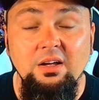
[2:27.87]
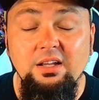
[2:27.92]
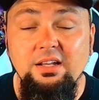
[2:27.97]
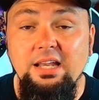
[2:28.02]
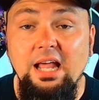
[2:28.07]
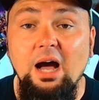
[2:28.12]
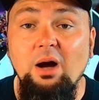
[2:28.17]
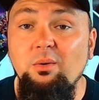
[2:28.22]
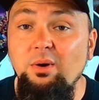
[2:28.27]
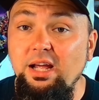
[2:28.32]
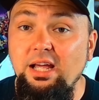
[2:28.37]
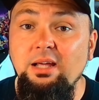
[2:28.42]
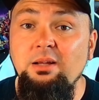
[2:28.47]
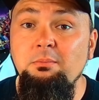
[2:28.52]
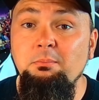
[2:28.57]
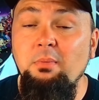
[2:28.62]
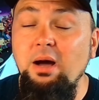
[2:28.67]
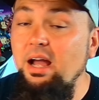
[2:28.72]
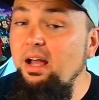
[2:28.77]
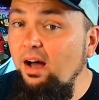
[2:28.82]
Now, in
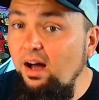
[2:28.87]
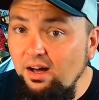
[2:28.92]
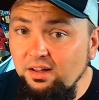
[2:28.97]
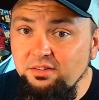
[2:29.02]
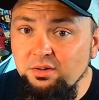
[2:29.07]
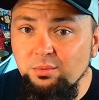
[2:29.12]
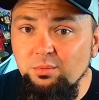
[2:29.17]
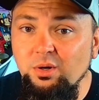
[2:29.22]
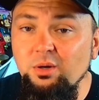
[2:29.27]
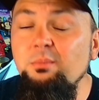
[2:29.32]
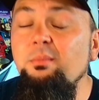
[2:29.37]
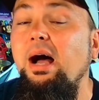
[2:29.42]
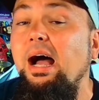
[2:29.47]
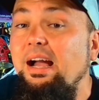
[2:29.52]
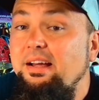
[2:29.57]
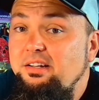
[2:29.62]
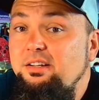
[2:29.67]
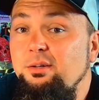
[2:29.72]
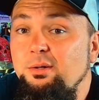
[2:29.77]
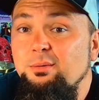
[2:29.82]
my other room,
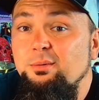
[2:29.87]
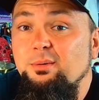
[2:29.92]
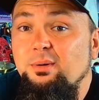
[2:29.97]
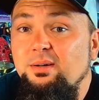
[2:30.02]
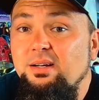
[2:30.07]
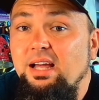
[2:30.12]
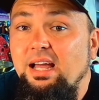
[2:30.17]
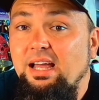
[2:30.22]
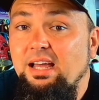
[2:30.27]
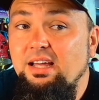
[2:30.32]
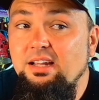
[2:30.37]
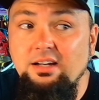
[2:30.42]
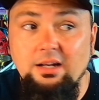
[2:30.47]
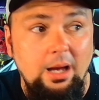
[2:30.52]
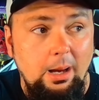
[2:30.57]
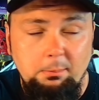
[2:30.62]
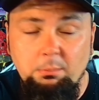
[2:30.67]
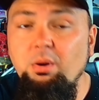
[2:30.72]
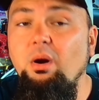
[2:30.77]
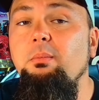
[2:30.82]
I do, and
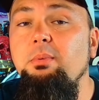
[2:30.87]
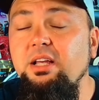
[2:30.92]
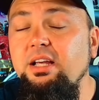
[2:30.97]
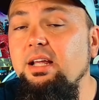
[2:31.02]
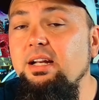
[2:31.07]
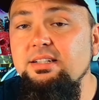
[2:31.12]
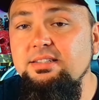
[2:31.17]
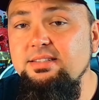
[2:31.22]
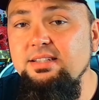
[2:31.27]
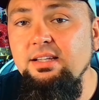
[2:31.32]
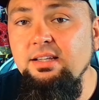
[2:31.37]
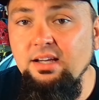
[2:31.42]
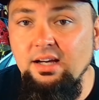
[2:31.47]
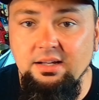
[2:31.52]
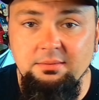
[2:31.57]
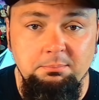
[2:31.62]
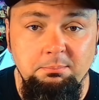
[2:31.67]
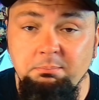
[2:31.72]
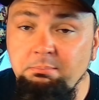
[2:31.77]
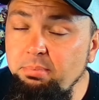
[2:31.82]
I'm probably going to see
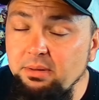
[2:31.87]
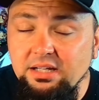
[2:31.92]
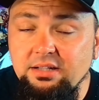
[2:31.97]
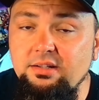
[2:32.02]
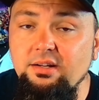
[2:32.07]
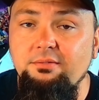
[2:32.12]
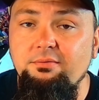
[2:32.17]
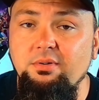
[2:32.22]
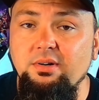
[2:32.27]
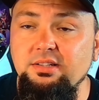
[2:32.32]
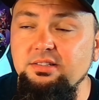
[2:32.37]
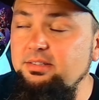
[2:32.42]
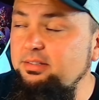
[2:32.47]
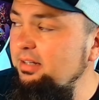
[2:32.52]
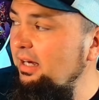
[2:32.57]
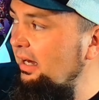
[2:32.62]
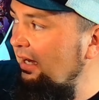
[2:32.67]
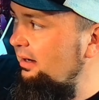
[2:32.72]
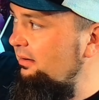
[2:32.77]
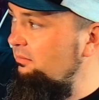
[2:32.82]
a big difference.
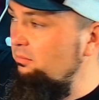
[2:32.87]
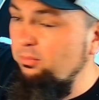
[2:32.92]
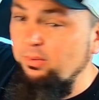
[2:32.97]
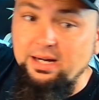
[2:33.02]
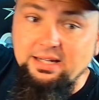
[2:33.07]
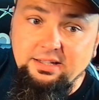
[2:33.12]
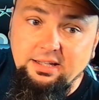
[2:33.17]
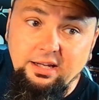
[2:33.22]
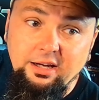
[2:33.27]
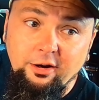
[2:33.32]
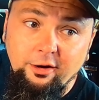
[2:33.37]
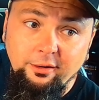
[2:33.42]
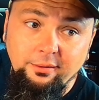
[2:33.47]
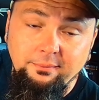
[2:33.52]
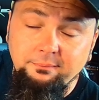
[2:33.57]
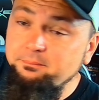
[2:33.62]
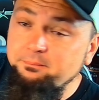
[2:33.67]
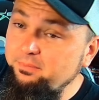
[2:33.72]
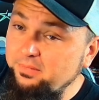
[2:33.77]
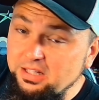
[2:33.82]
Right here,
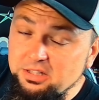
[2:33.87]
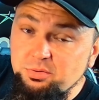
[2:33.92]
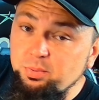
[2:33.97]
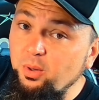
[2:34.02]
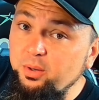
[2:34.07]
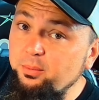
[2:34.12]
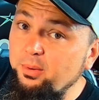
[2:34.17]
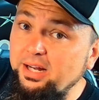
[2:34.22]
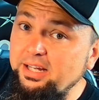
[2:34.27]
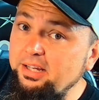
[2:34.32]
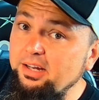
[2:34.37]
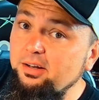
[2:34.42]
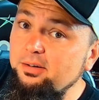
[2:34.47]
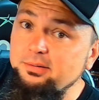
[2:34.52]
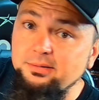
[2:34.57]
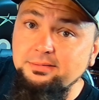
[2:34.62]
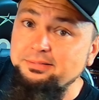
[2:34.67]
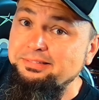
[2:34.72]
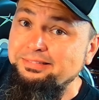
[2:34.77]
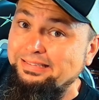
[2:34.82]
this one right
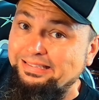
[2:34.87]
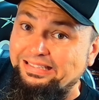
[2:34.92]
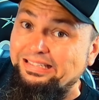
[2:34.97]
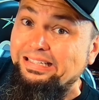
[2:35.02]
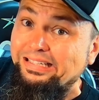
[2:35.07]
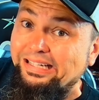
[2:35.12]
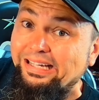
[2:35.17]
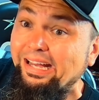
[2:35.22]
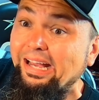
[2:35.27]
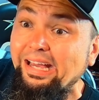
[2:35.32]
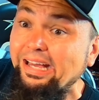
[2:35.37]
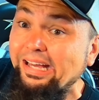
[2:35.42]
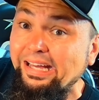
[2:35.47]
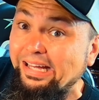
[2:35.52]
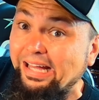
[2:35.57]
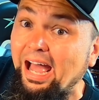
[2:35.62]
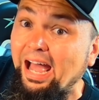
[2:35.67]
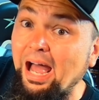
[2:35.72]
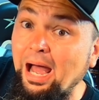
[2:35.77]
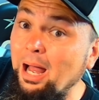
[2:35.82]
here,
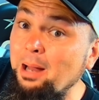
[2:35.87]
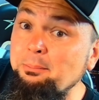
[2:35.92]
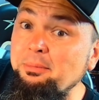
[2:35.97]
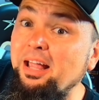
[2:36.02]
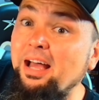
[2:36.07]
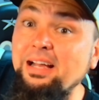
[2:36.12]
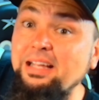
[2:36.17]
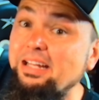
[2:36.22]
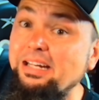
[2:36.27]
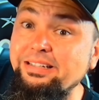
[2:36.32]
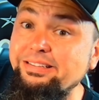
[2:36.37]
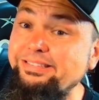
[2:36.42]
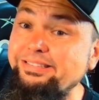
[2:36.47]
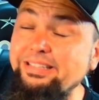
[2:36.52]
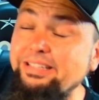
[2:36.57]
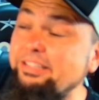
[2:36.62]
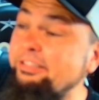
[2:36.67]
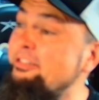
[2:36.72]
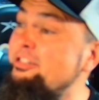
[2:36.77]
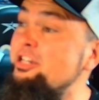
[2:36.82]
I'm not going to
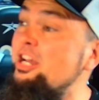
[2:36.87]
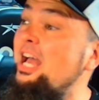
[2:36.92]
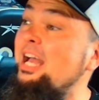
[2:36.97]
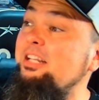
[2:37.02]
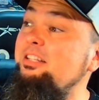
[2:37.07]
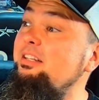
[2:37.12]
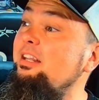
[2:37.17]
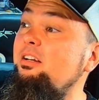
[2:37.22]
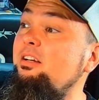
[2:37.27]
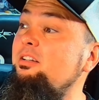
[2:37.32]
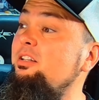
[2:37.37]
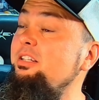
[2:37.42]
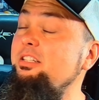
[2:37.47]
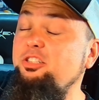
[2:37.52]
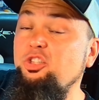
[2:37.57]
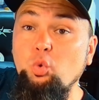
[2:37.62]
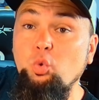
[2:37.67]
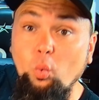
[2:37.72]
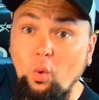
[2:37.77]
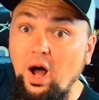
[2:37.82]
see jack diddly
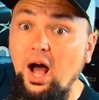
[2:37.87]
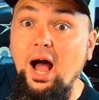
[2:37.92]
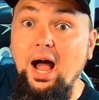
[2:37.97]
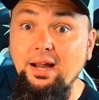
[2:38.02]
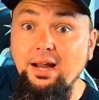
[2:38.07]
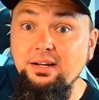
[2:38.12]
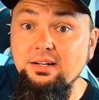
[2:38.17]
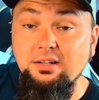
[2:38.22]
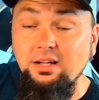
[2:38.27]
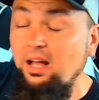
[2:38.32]
squat.